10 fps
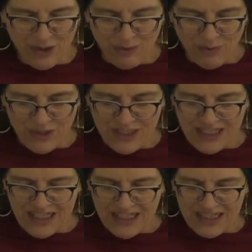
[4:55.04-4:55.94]

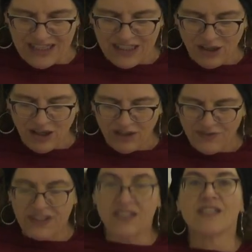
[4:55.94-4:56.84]
was that all
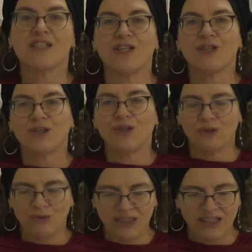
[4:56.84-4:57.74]
of this could
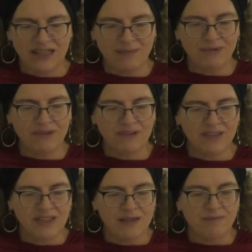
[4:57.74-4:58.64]
only happen
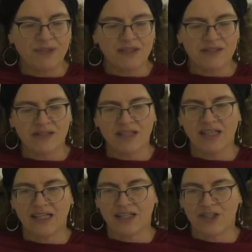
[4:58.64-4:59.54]
because the
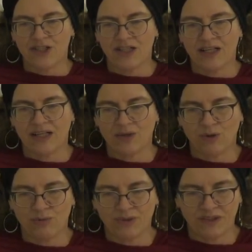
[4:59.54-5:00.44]
cage had
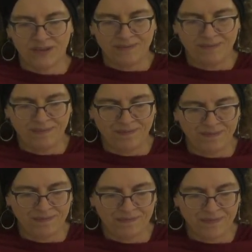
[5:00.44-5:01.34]
opened.
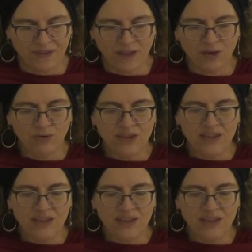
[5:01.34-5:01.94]
Only